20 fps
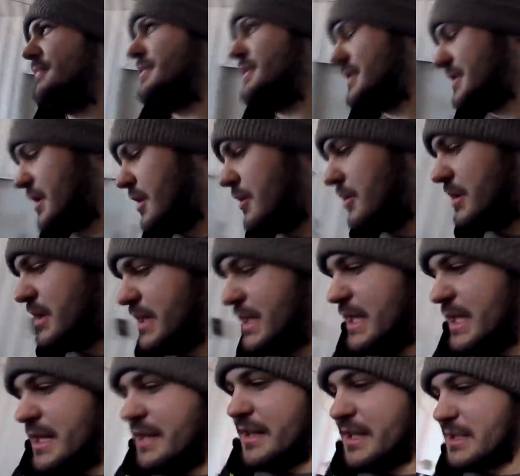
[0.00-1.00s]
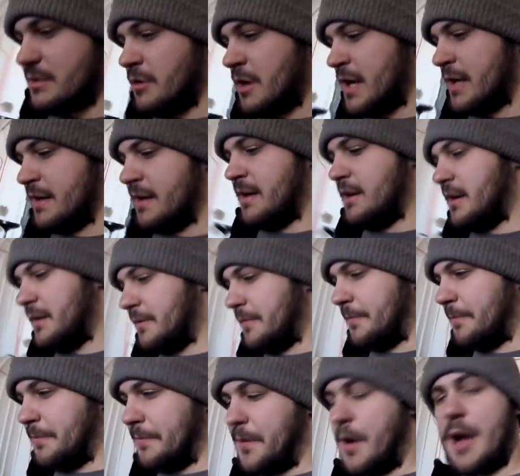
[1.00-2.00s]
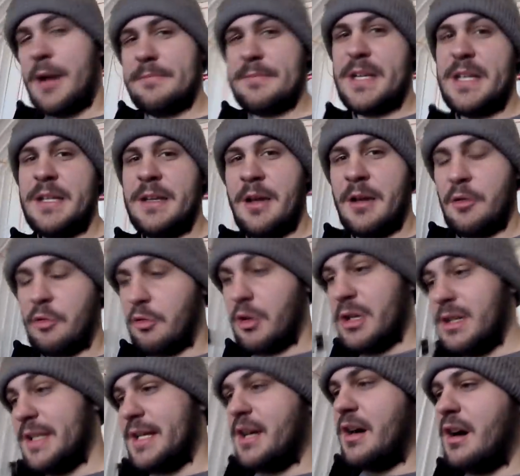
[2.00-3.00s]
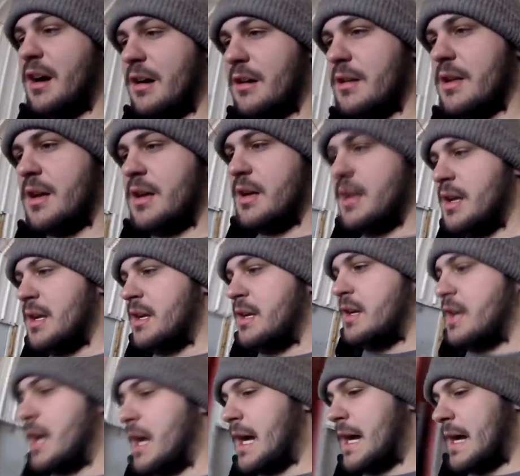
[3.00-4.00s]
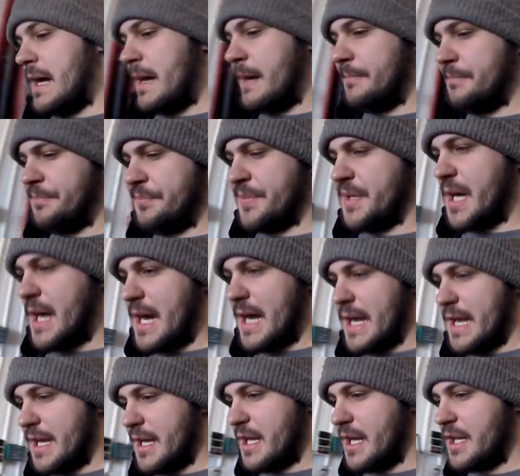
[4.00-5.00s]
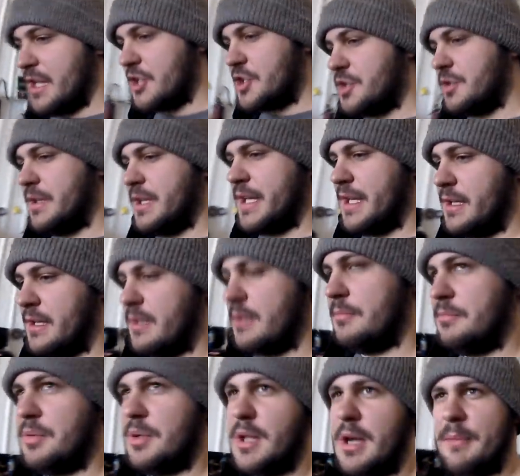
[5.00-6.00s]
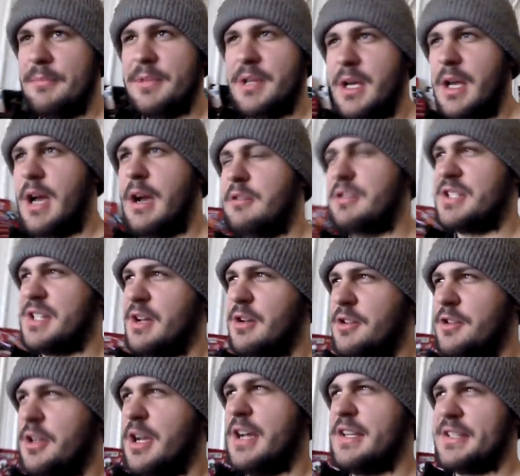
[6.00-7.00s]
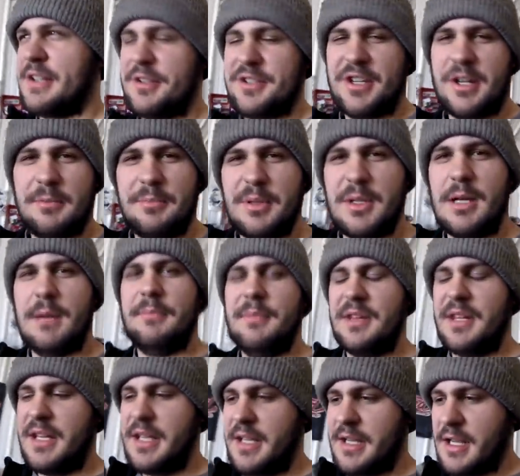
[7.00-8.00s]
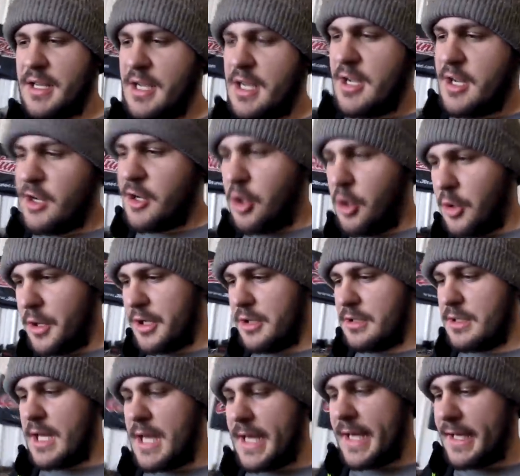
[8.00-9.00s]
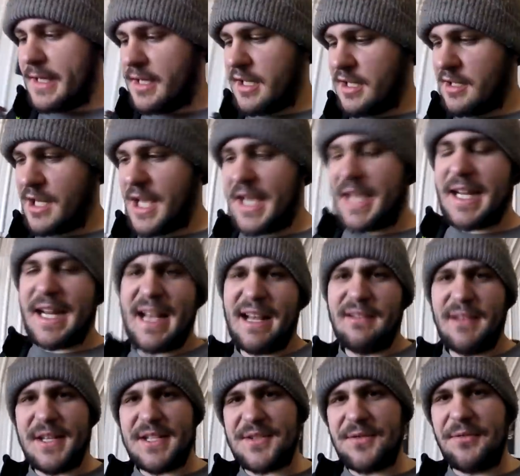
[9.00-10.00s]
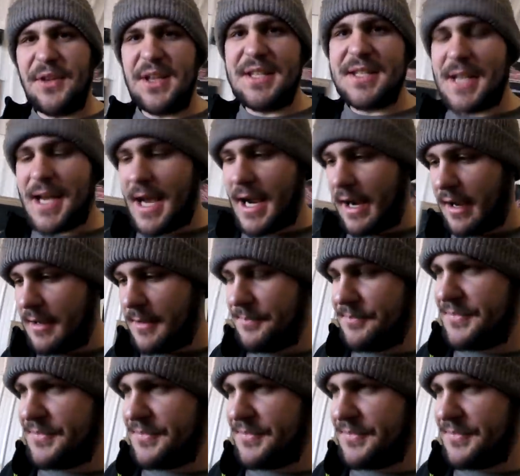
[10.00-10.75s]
So this one fought me really hard. Um, I initially plumbed, I was telling you guys I was going to plumb the oil line like an L S V TEC.